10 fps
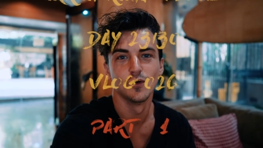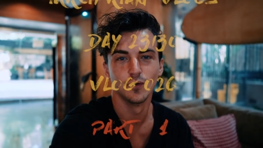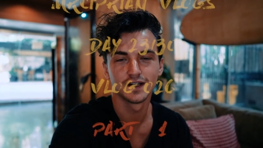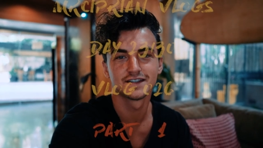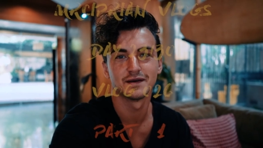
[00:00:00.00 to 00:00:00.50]

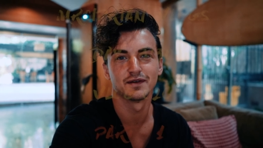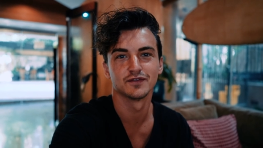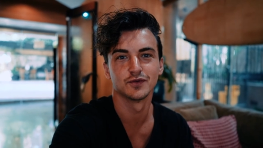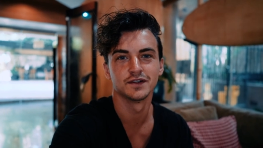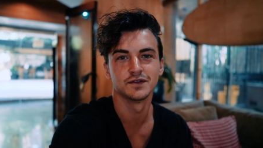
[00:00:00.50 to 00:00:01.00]
What is up,
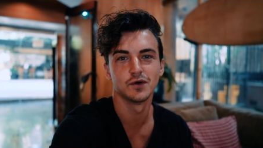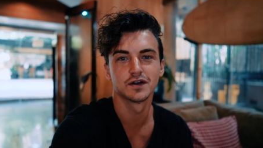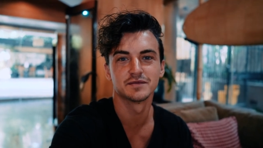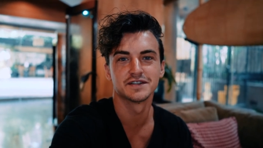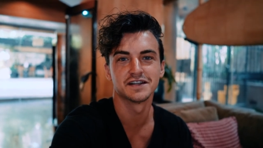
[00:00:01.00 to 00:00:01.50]
everyone, and
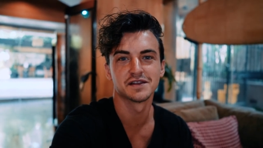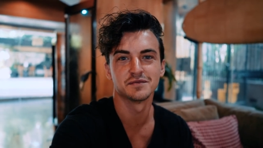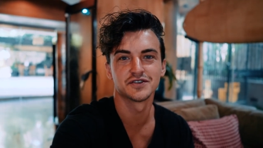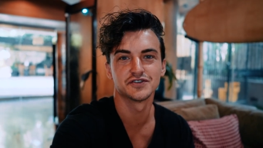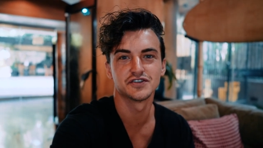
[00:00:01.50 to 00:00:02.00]
welcome to another
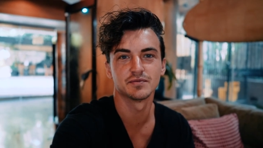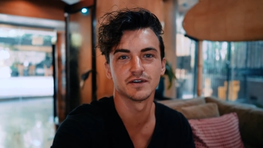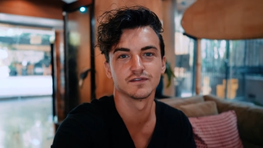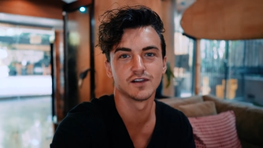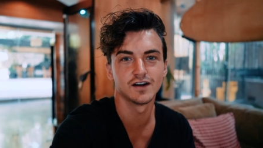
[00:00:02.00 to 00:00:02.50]
Mister
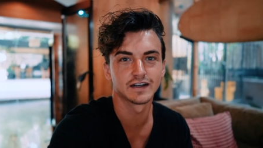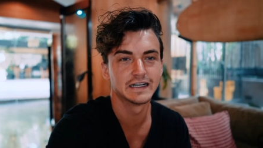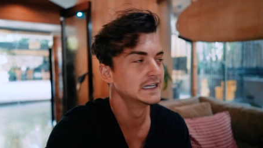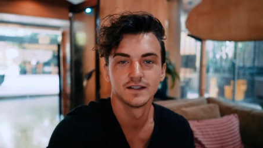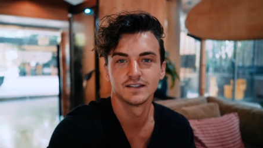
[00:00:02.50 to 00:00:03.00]
Chiprian vlog.
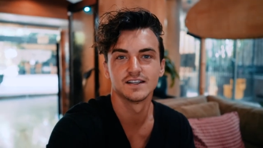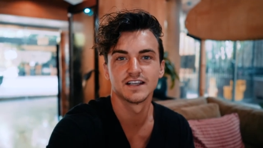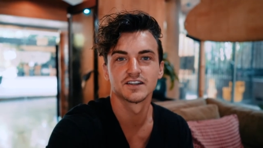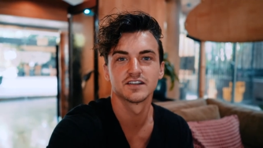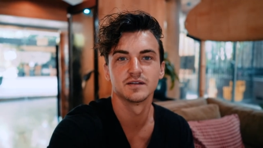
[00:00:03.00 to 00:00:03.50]
Today's
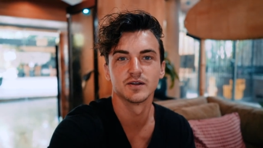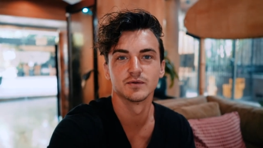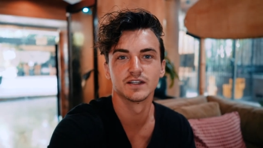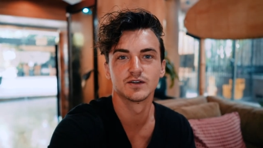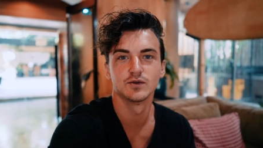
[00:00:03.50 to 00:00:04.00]
actually going to be a
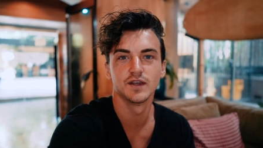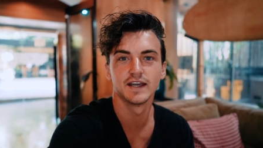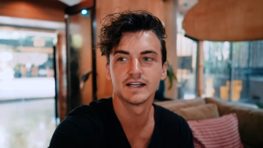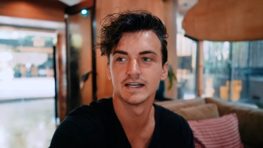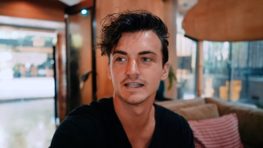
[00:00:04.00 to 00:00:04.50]
really cool
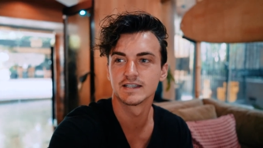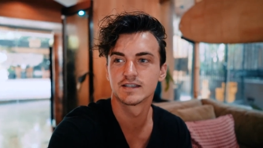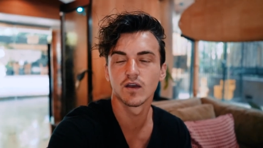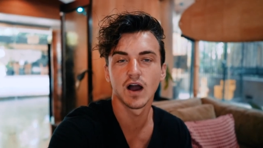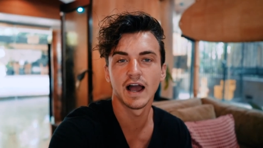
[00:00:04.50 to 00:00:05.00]
day
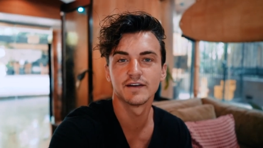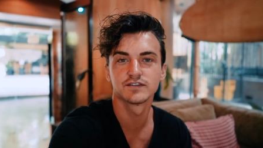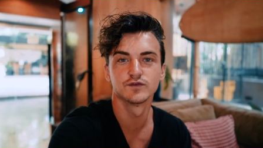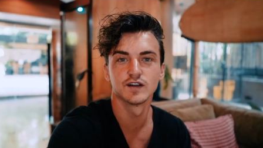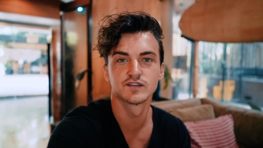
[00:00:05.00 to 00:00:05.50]
because I have
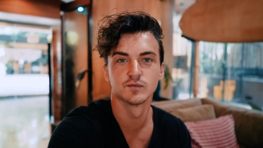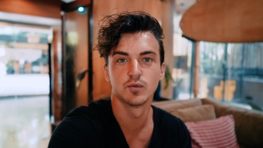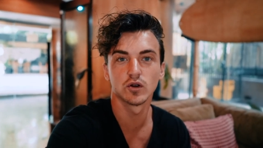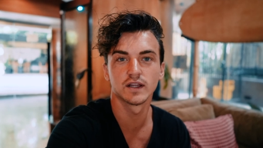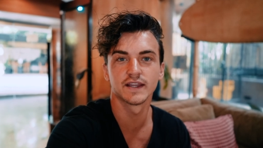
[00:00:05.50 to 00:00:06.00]
some friends from
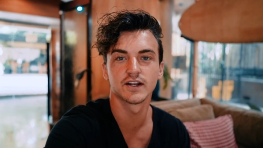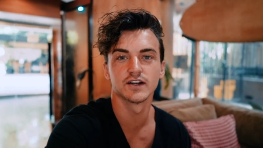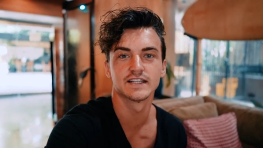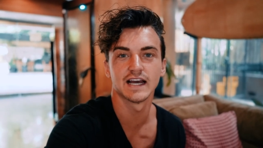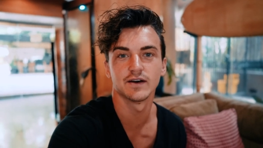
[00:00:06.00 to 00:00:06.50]
Portland that are
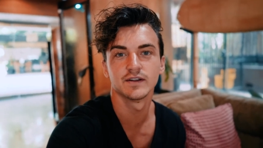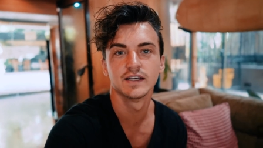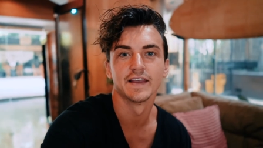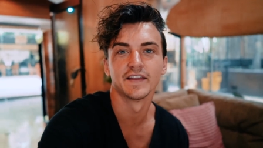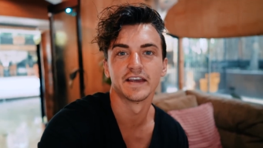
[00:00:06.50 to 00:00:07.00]
in town
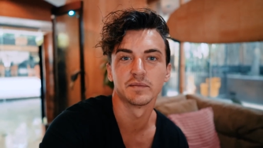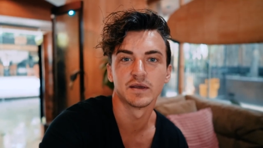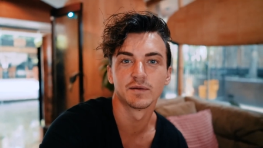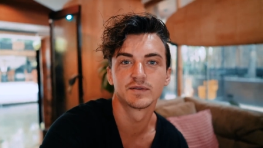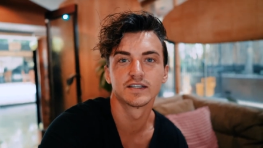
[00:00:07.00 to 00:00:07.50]
and they hit me
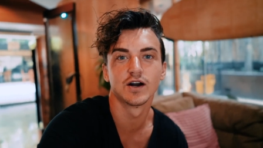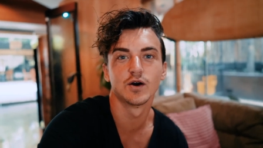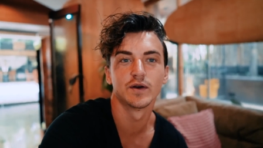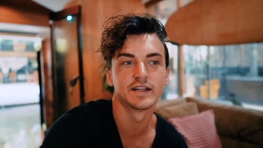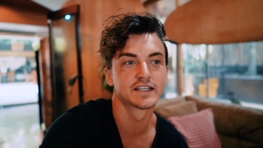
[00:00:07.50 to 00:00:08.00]
up to
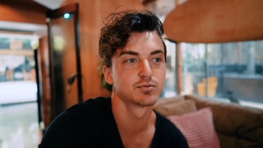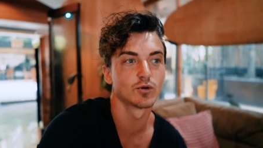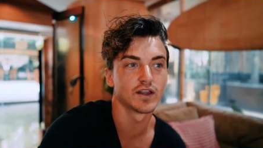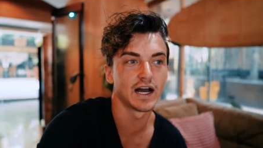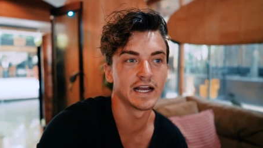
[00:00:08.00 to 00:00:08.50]
go and
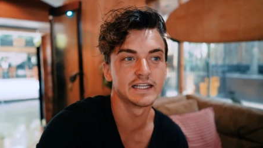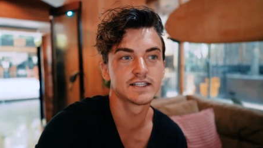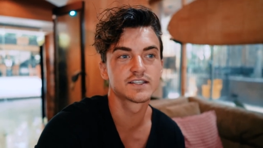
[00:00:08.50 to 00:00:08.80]
explore the island.